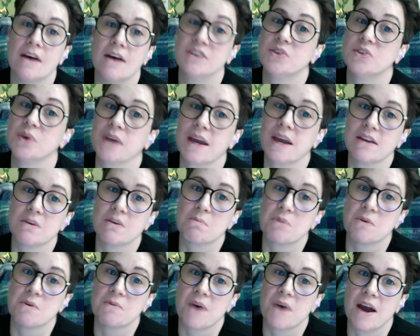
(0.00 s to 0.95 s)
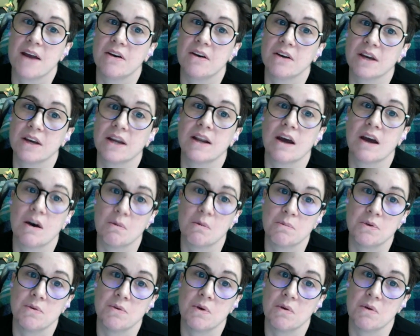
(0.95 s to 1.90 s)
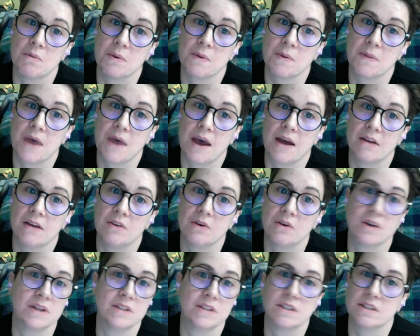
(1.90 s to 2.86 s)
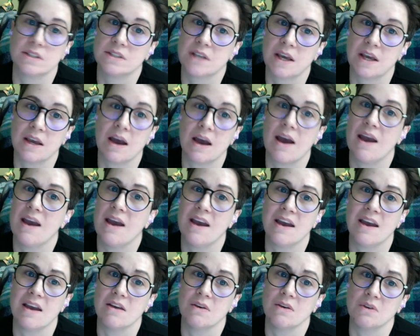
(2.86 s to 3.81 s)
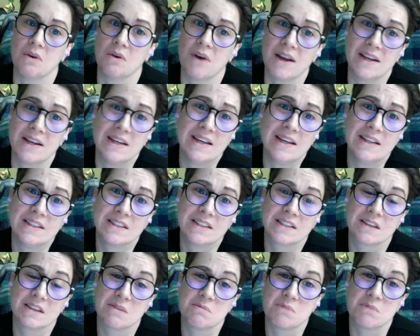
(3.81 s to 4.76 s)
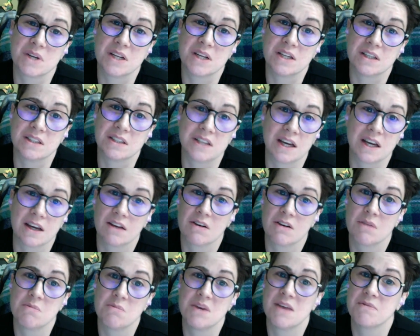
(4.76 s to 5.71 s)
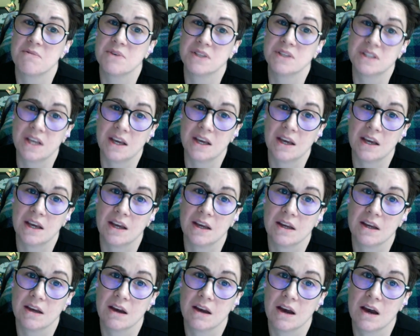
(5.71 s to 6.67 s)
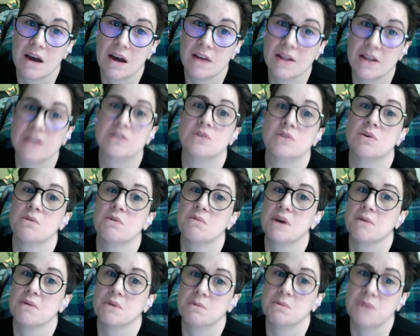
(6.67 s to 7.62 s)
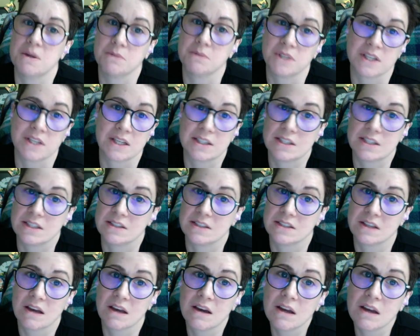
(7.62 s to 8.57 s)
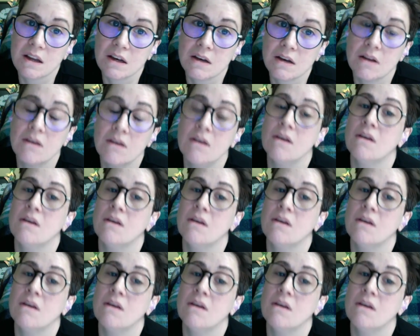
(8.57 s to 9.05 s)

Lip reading: So again, your provider can help you out with that. You can just say, hey, I need somebody to check in on me every day. That's the only way I'm going to be able to get this done.